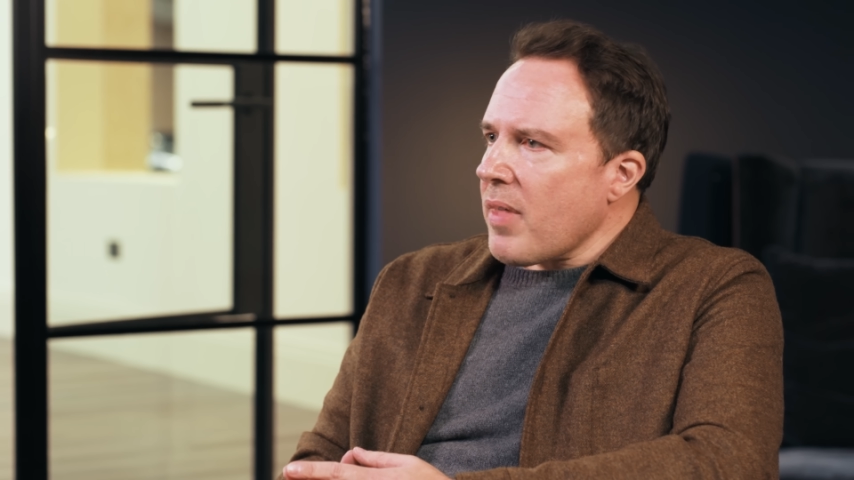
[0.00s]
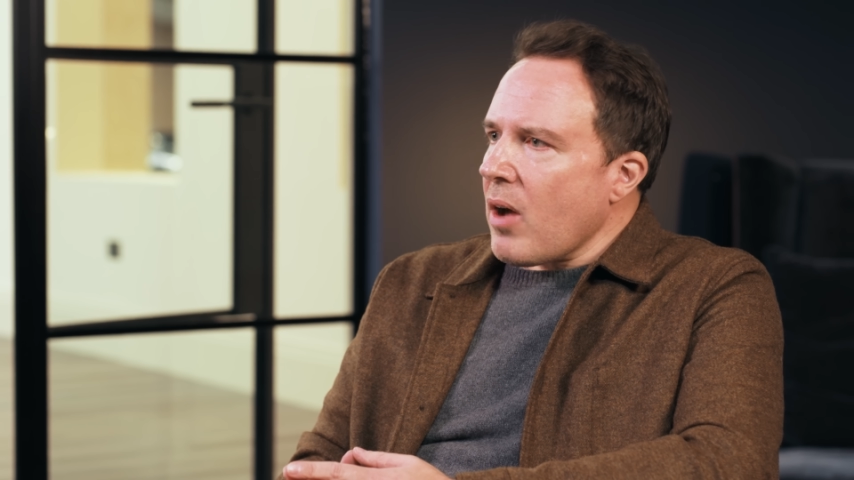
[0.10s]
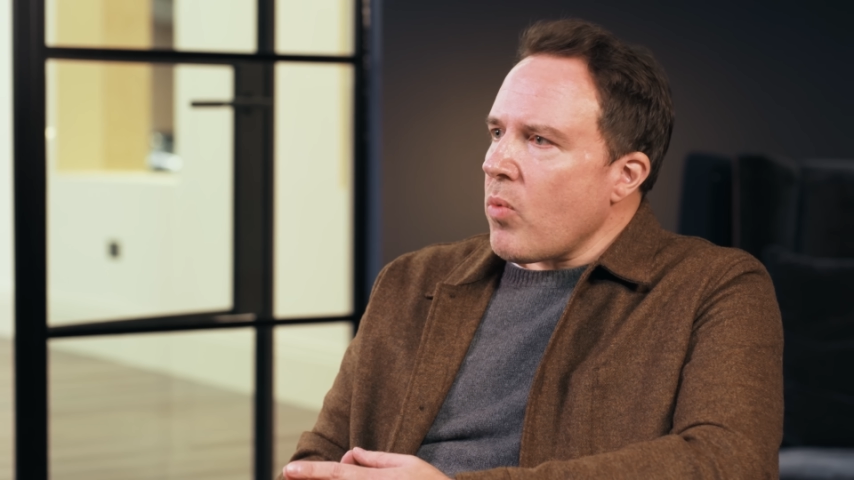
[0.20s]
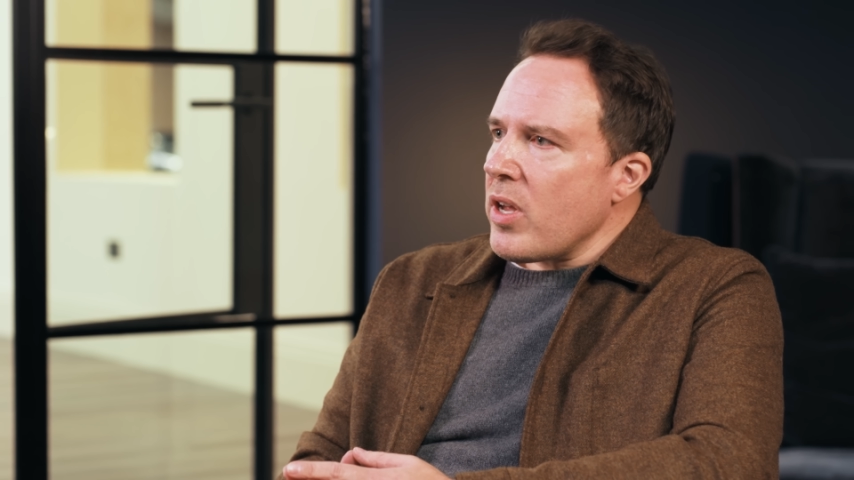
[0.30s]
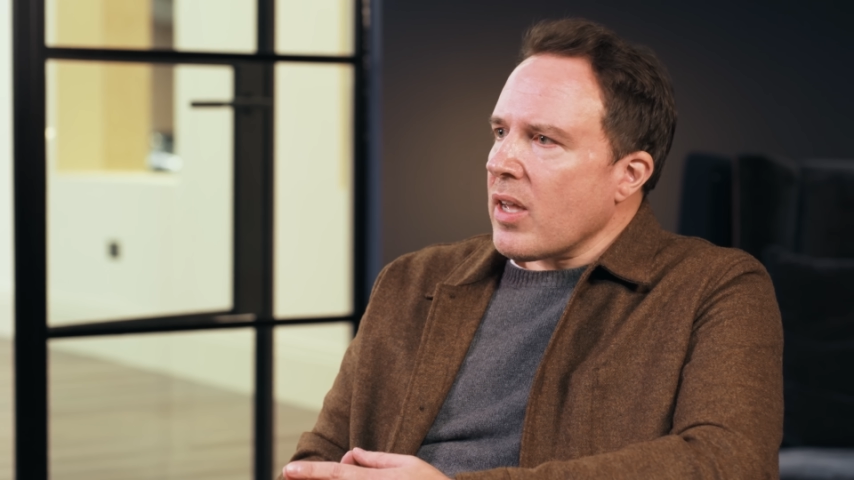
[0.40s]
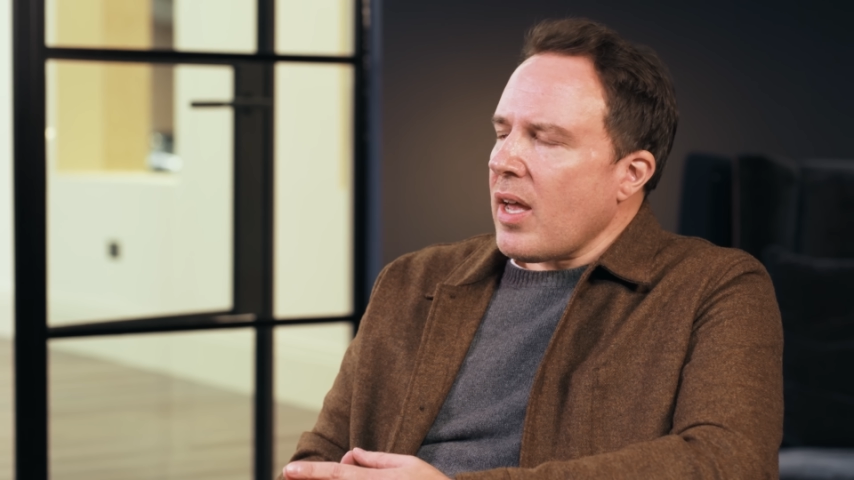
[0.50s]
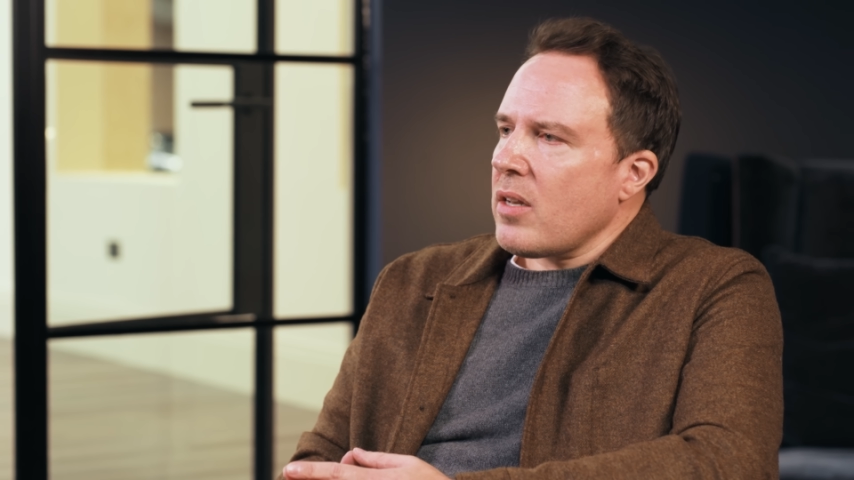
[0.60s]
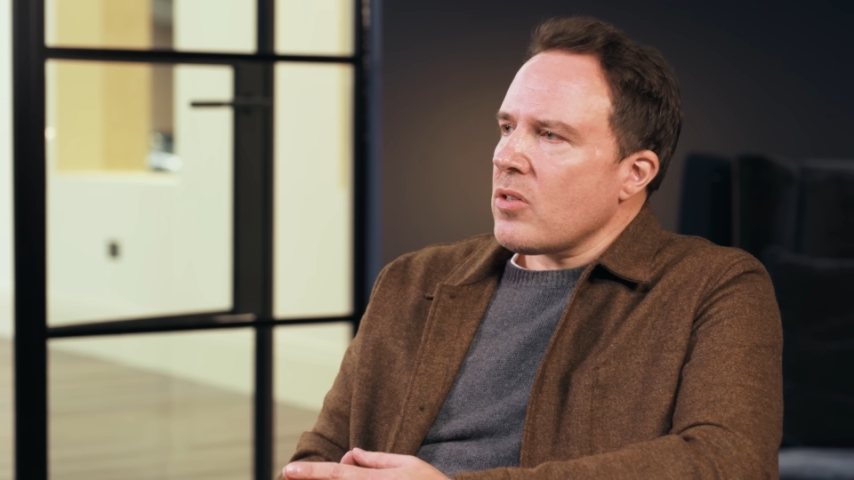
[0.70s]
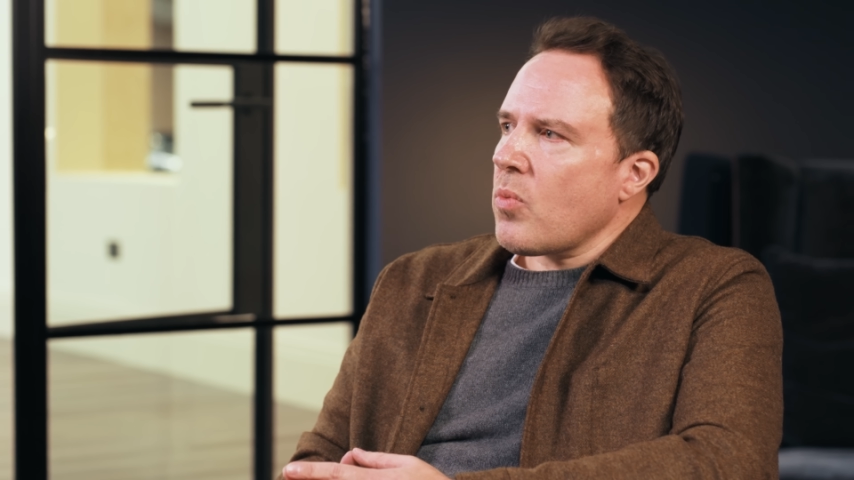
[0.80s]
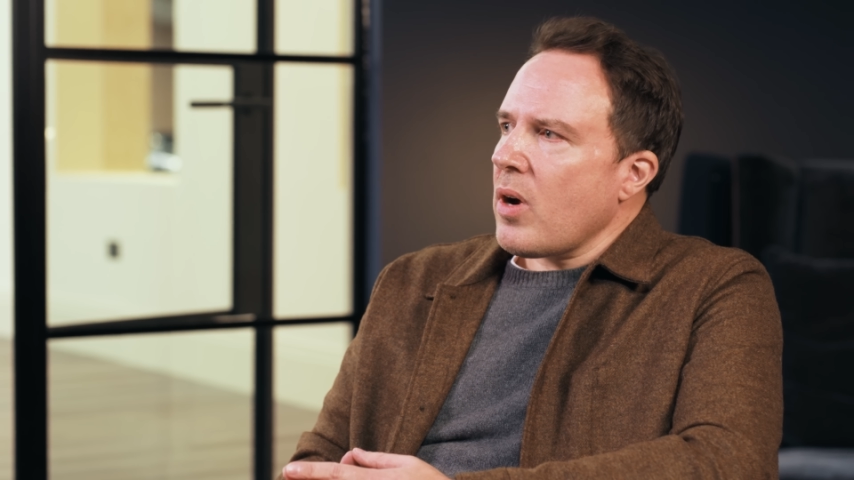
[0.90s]
that
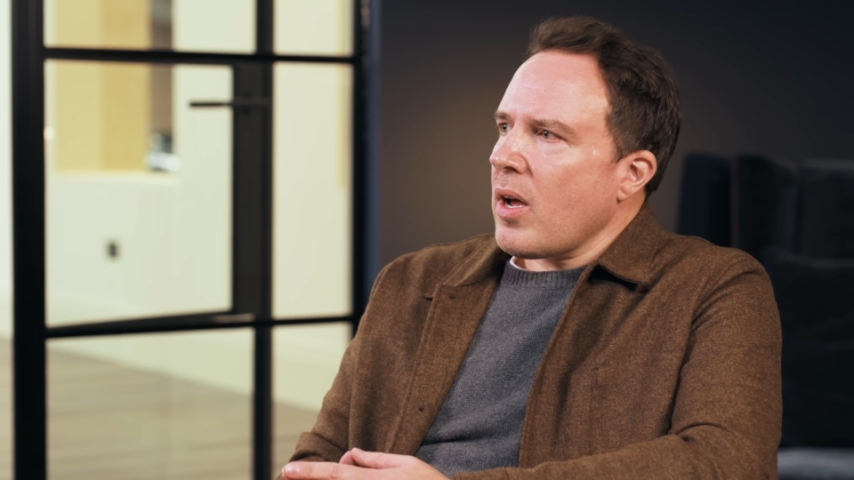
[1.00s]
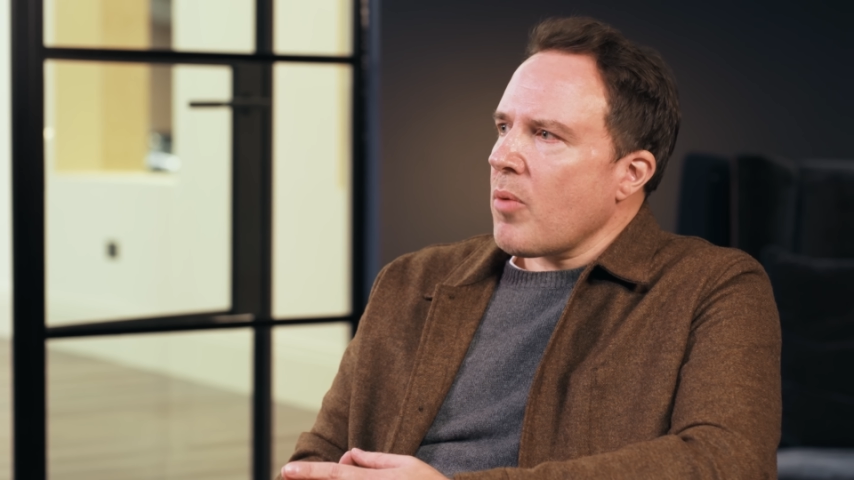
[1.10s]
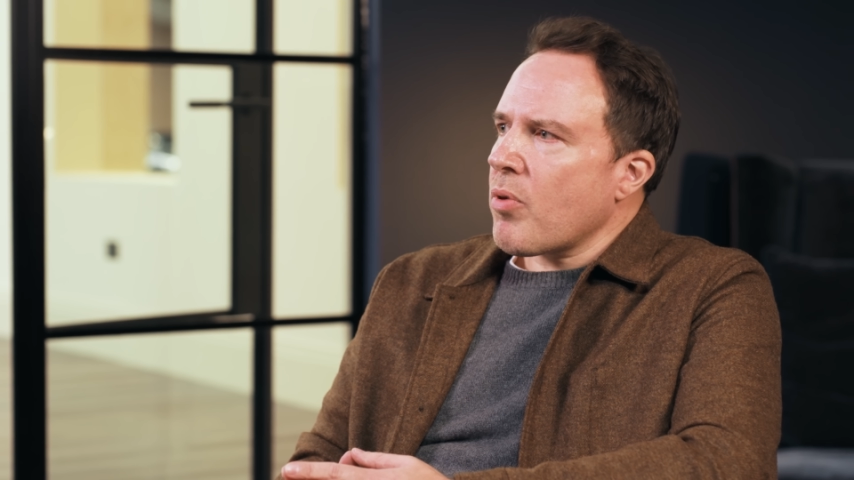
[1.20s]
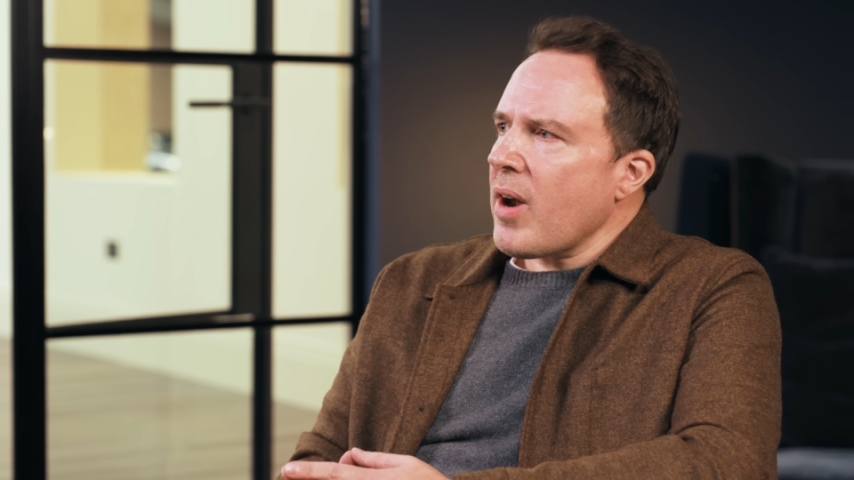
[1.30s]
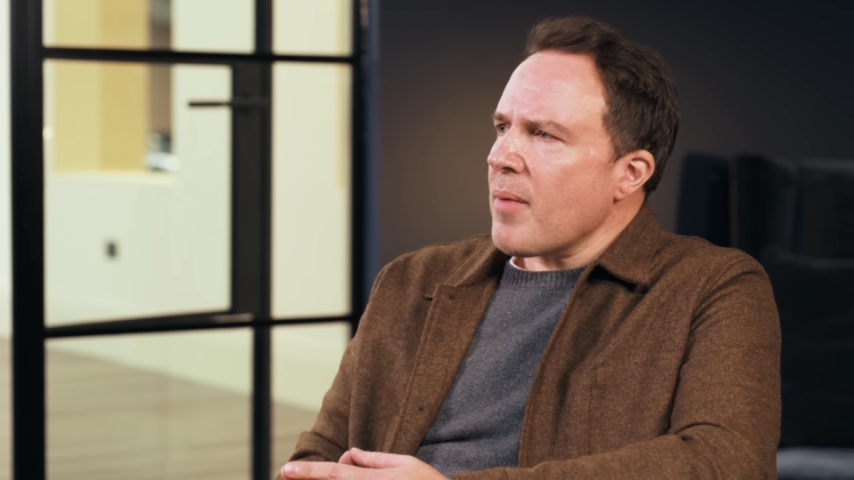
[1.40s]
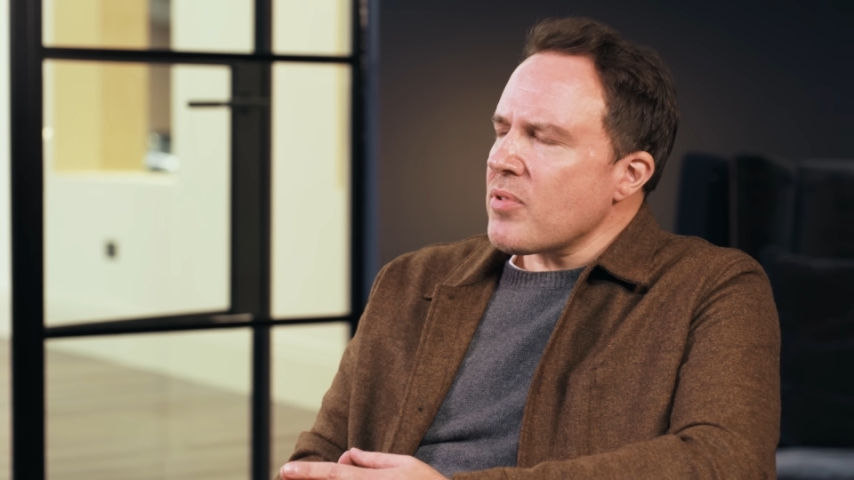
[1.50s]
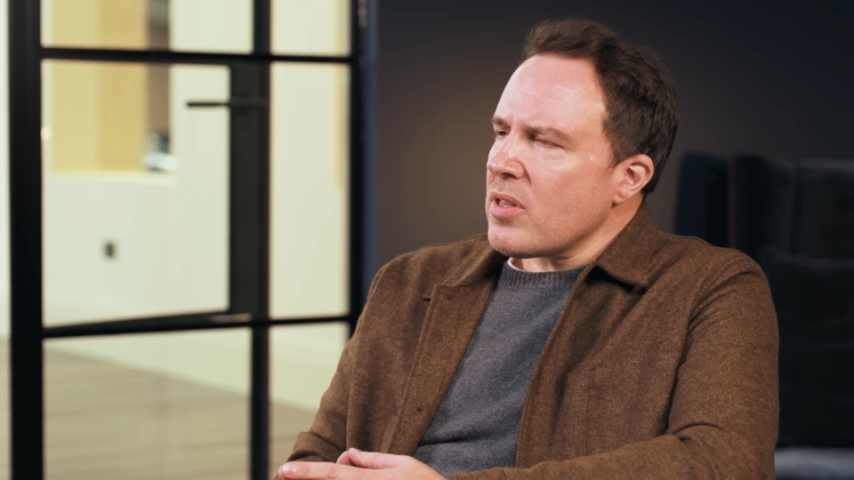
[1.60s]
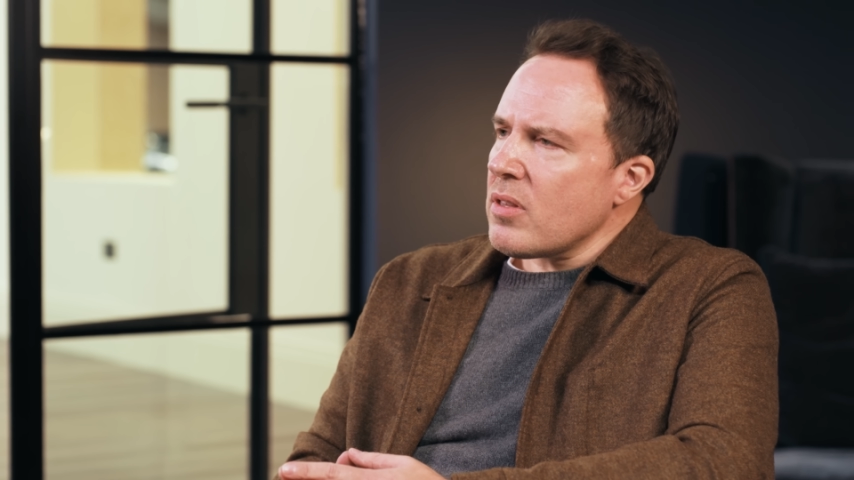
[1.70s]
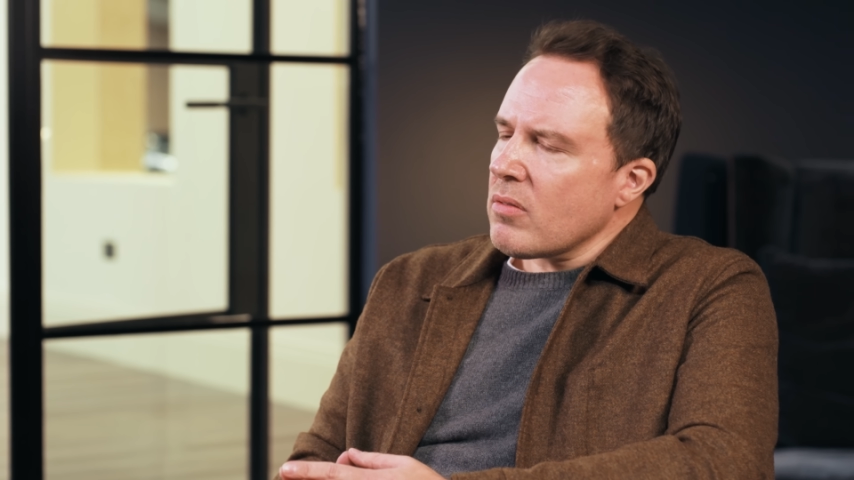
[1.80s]
weekend where perhaps